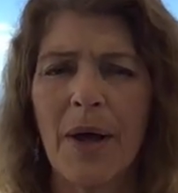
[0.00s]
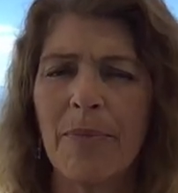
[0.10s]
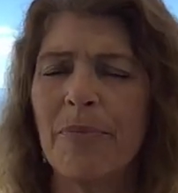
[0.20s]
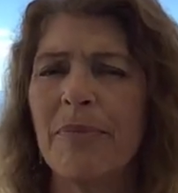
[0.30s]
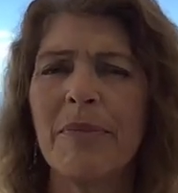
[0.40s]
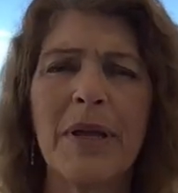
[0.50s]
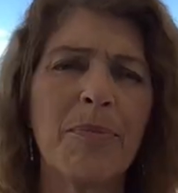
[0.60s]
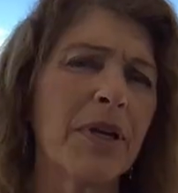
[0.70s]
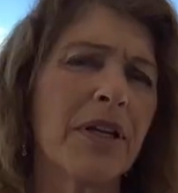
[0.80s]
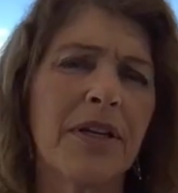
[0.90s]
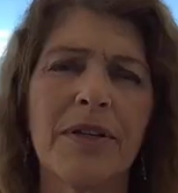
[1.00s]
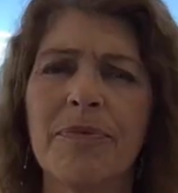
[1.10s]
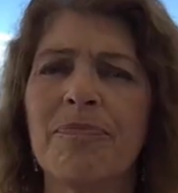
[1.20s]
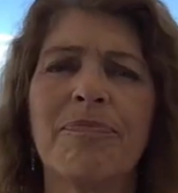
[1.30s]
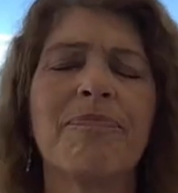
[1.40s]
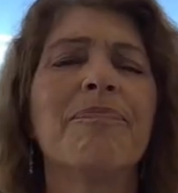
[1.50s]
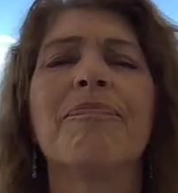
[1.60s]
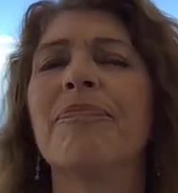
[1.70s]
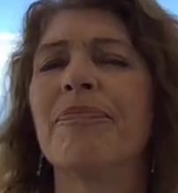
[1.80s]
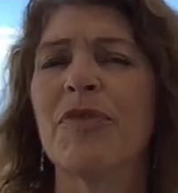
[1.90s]
maybe
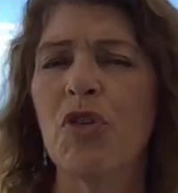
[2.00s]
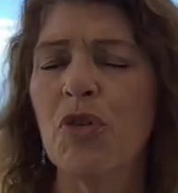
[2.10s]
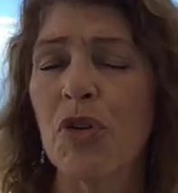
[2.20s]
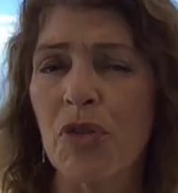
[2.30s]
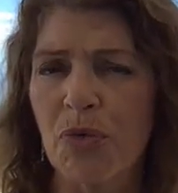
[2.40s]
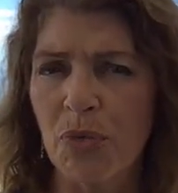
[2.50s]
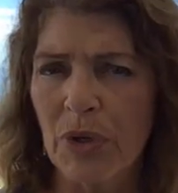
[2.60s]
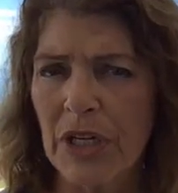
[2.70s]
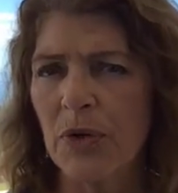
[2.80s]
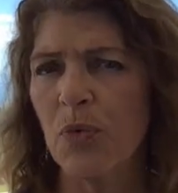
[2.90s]
2 to 3